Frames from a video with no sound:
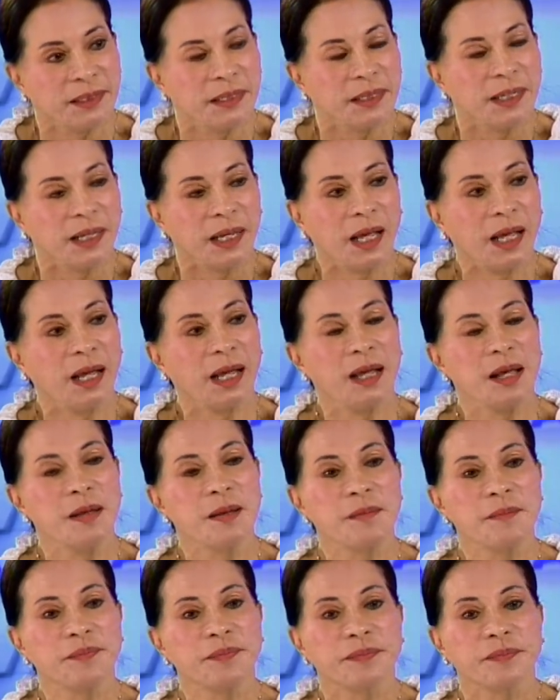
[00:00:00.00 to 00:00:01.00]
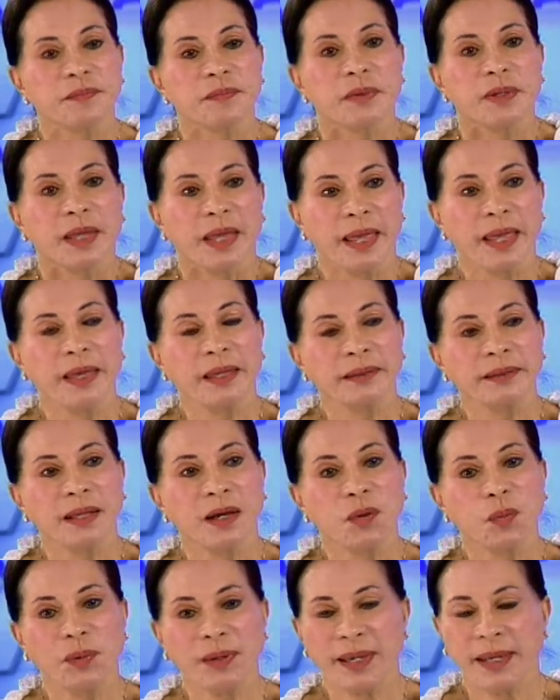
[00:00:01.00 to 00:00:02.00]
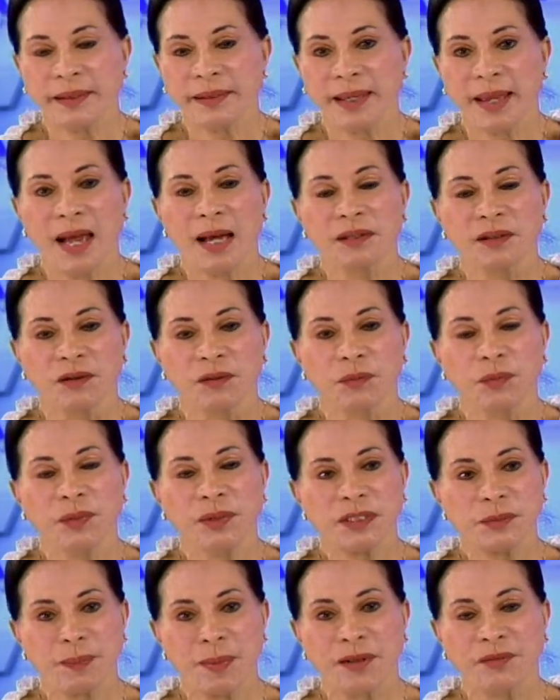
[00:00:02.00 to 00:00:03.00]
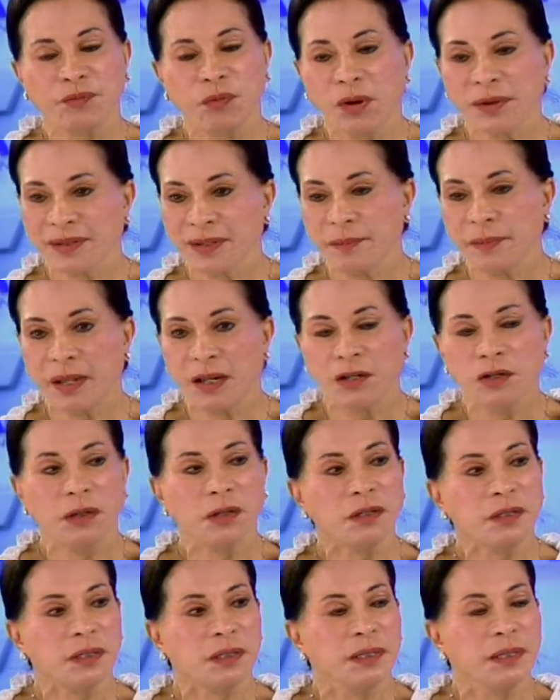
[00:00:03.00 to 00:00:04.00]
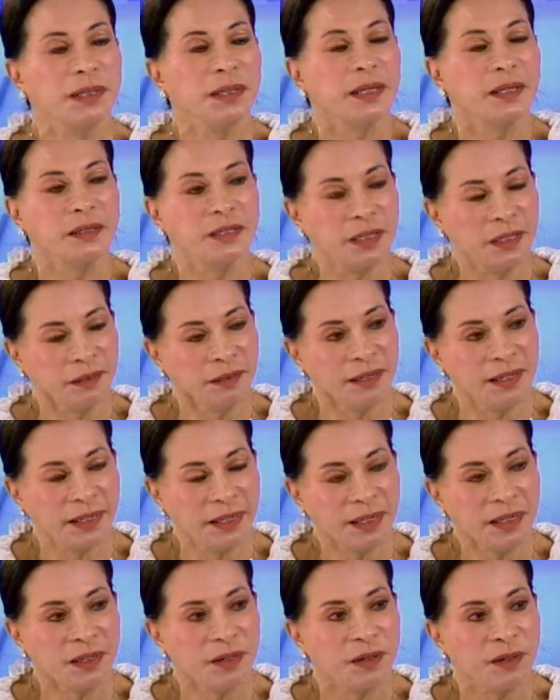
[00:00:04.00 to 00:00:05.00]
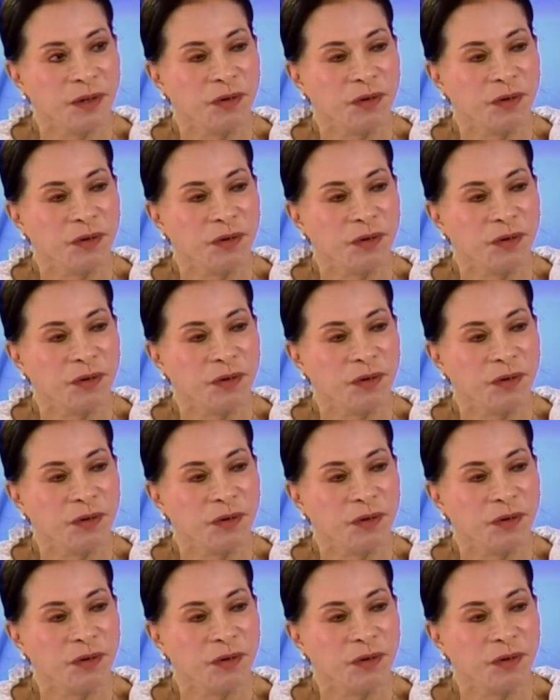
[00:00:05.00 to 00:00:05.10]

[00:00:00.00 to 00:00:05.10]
Yeah. Um, and uh, we, they had, we spent forty million yearly.